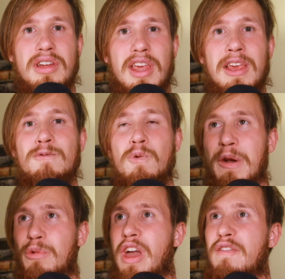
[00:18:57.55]
even when
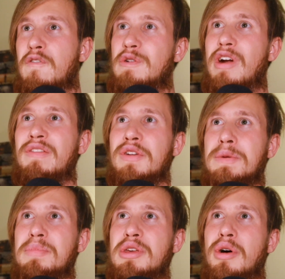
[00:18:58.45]
we have traveled
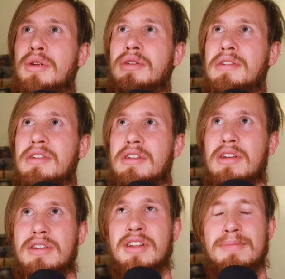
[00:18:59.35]
beyond
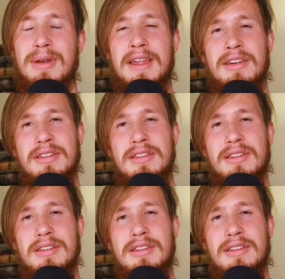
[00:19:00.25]
this planet,